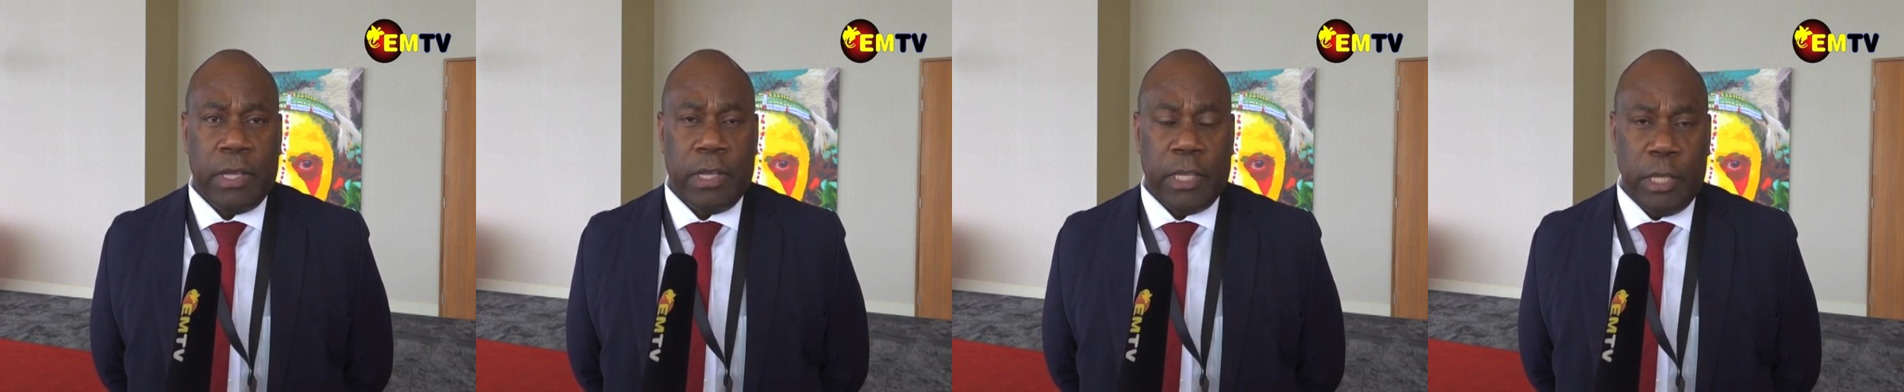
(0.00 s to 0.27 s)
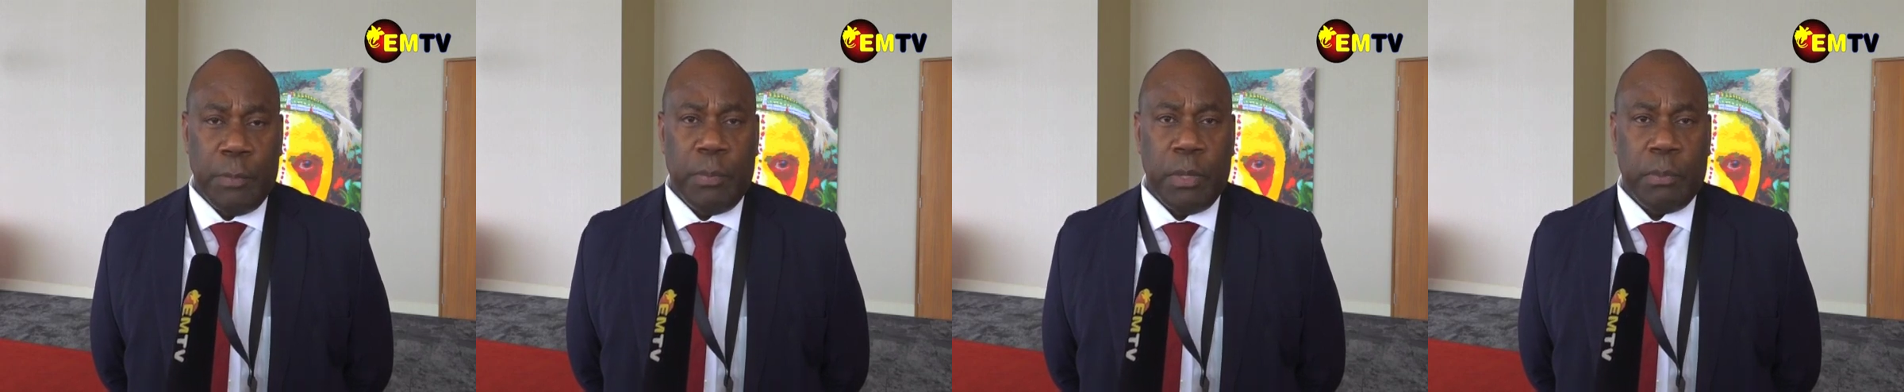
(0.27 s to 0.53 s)

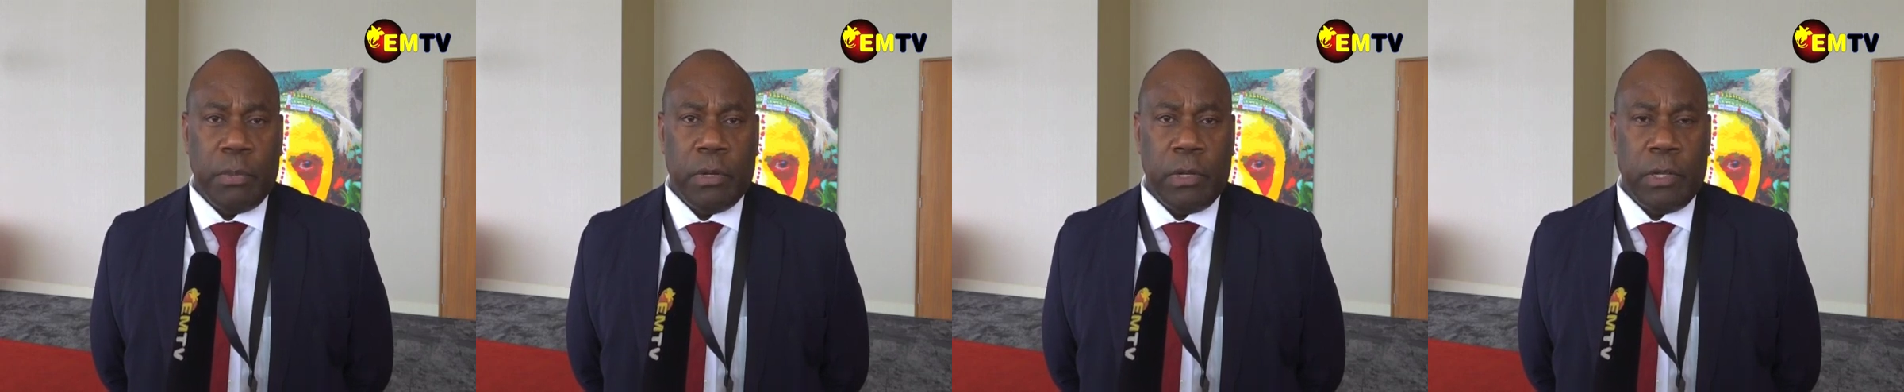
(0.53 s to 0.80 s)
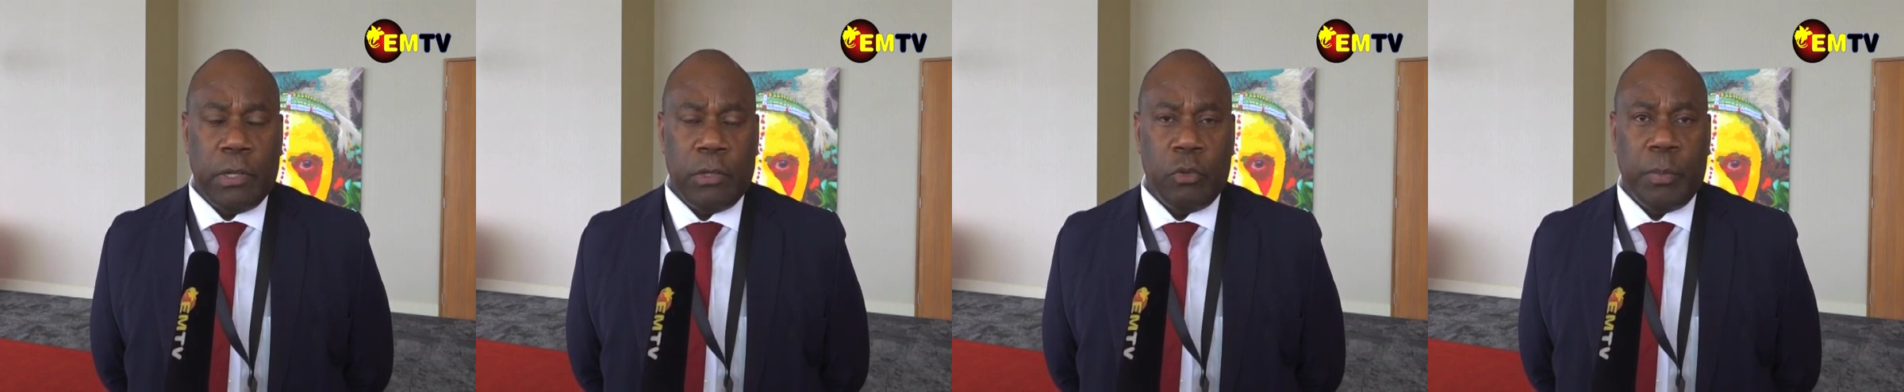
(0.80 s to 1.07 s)
key people
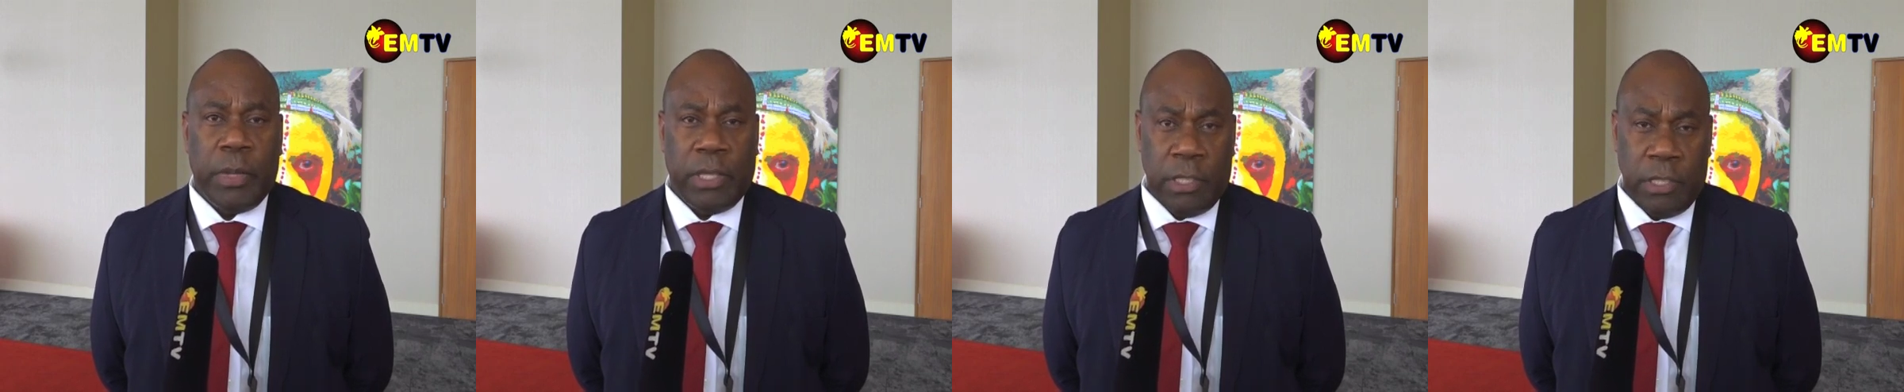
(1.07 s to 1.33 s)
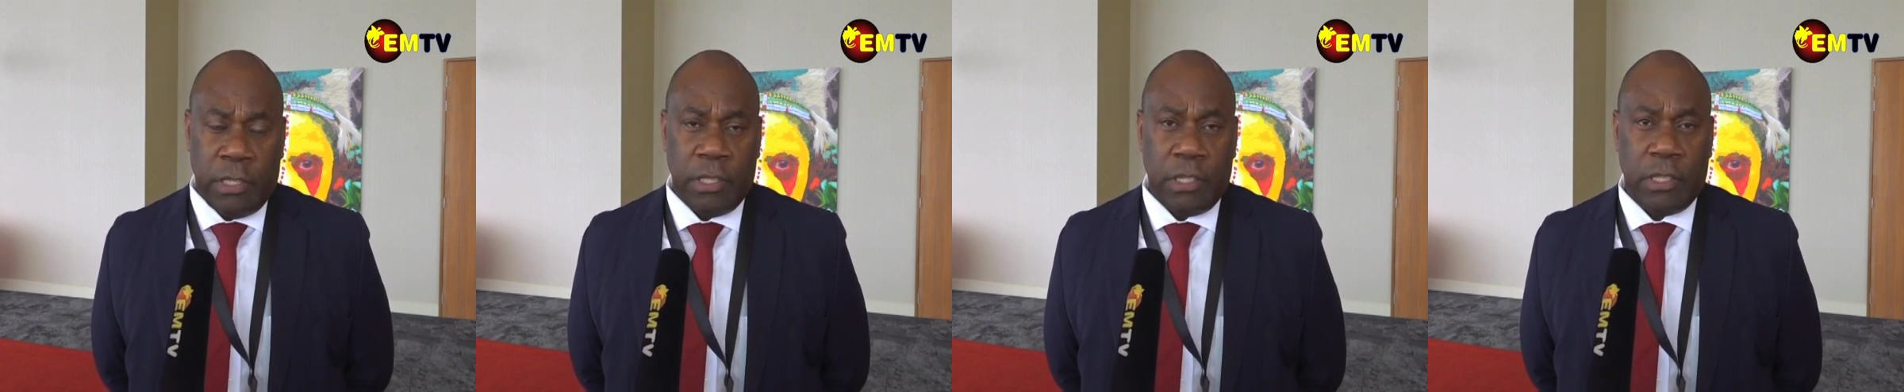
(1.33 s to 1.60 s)
to make
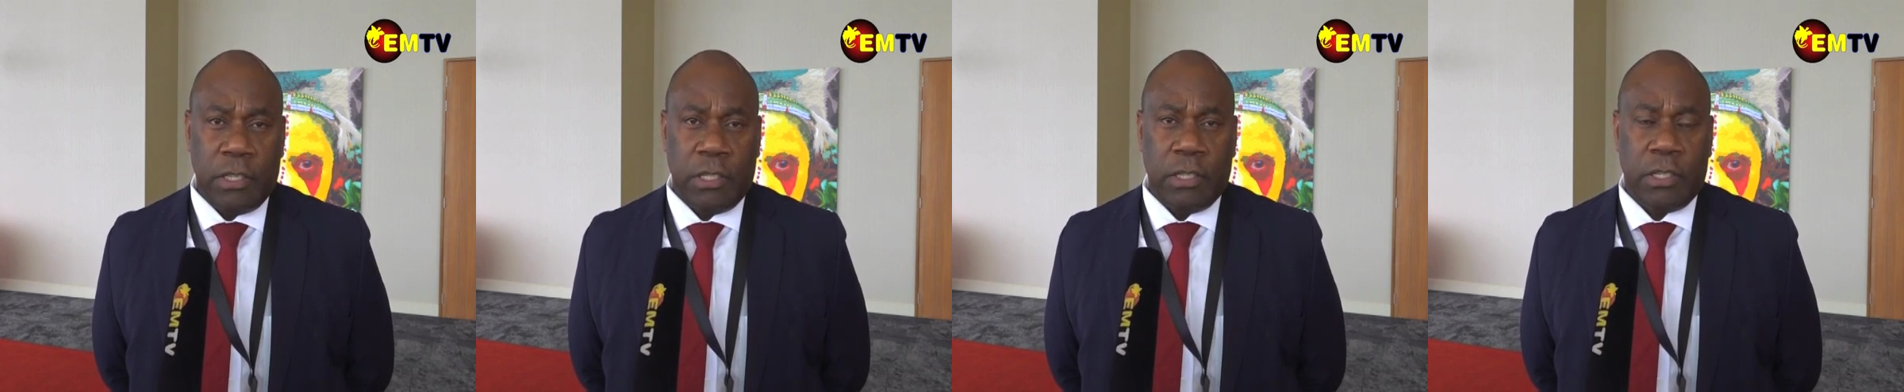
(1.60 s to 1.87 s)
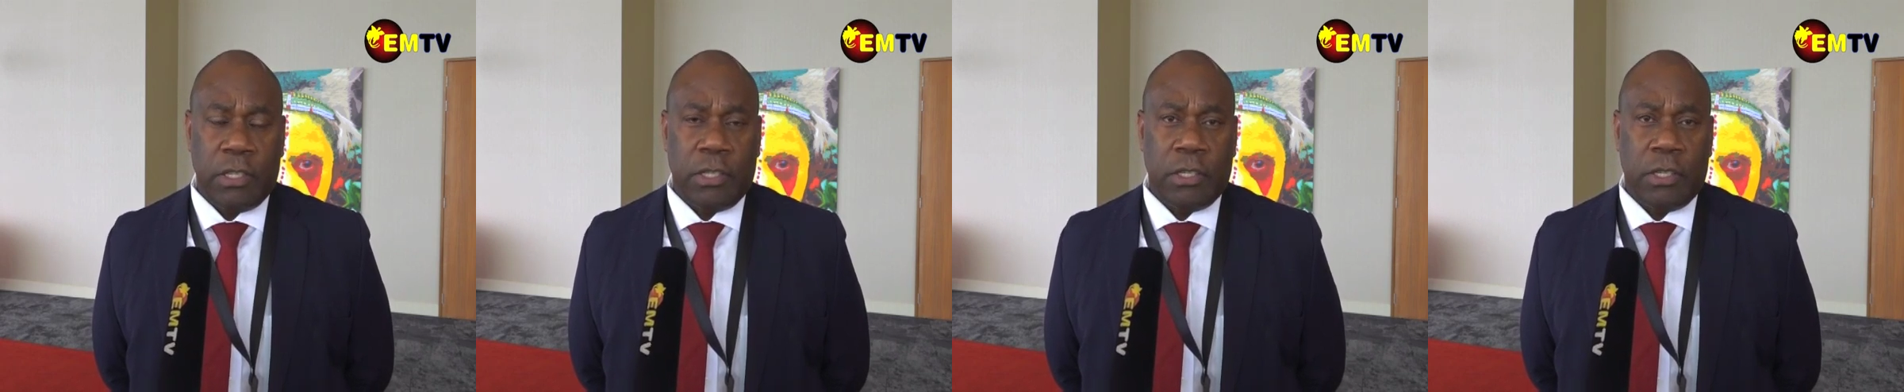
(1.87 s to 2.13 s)

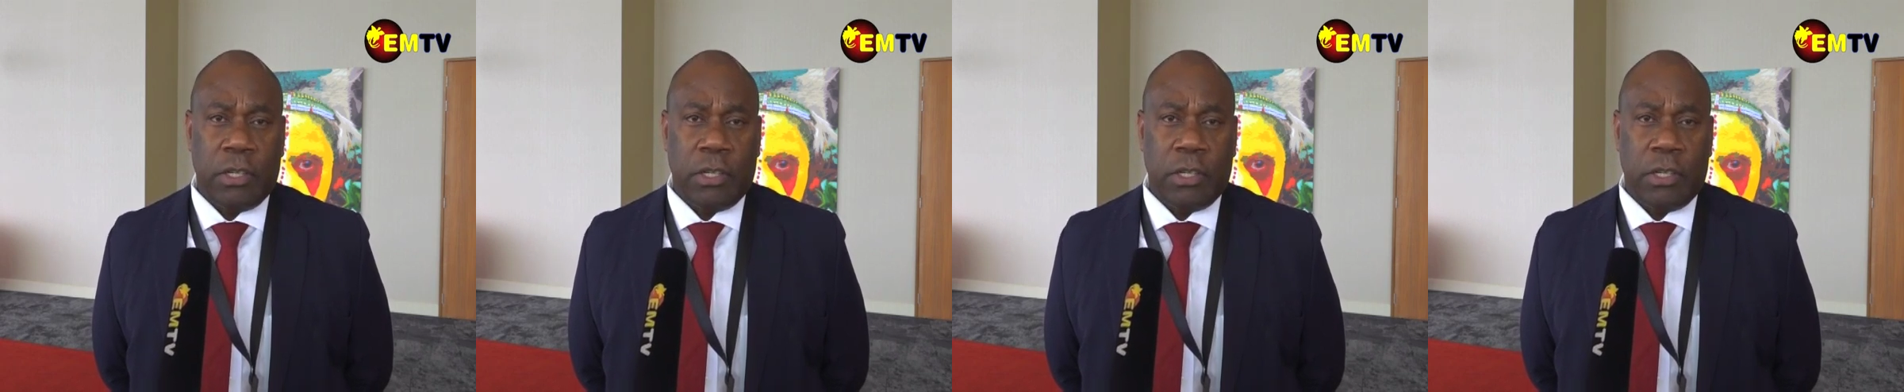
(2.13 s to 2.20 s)
decisions